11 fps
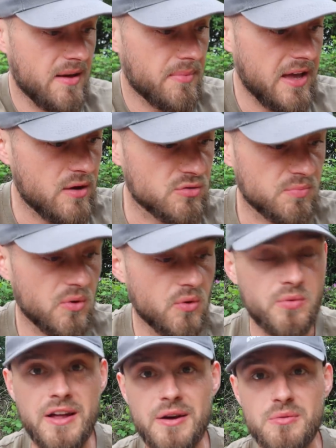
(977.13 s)
the kettle's
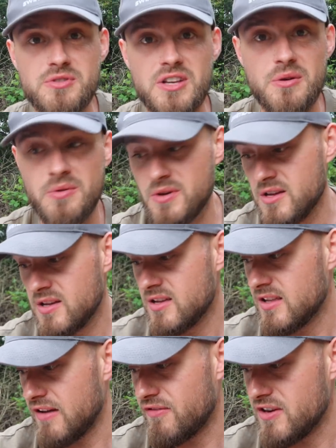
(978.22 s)
boiled now, so
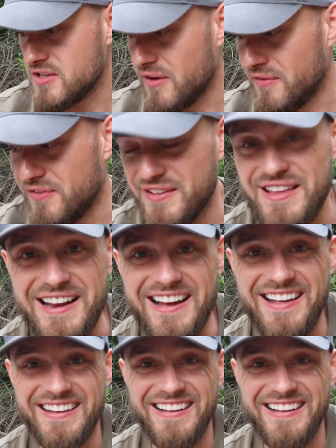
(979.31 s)
definitely time for dinner.